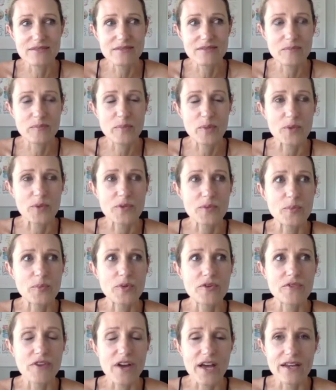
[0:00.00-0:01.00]
both
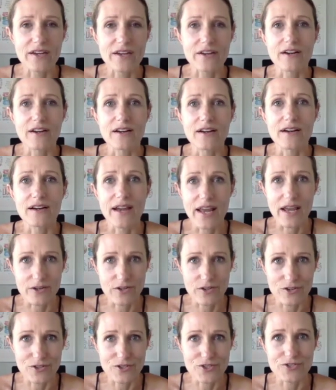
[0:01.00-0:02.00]
provider
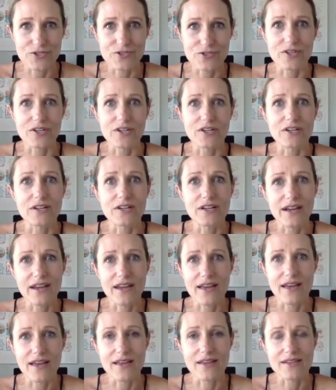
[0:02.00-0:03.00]
and nurturer
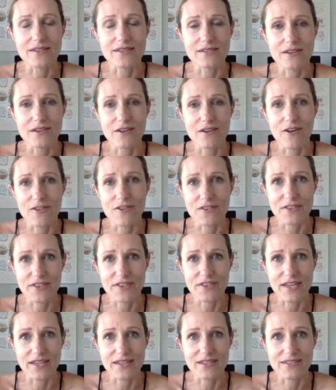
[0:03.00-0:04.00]
and all the
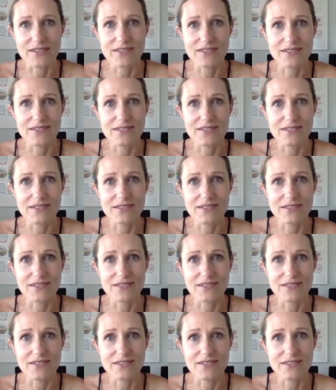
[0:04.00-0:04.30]
things.